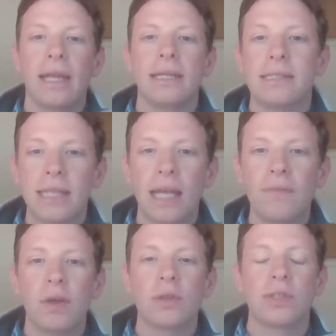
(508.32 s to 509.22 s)
and instead a
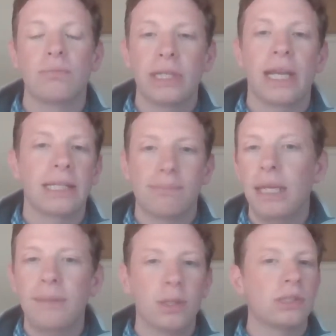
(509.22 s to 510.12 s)
focus on reading as
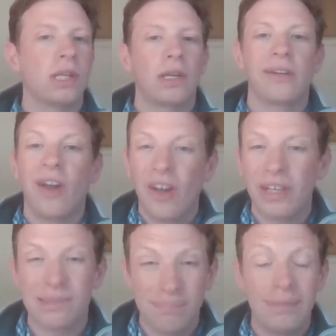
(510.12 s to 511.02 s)
many books on
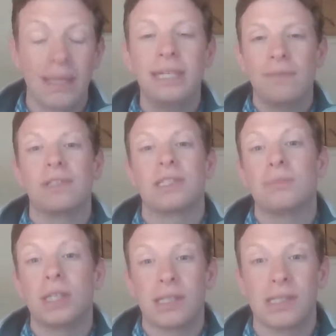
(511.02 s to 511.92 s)
as many different
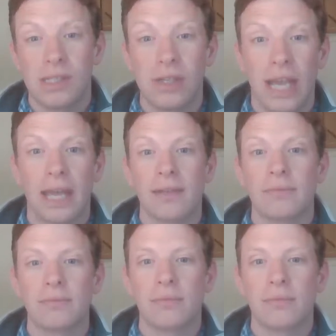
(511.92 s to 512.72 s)
subjects as you can.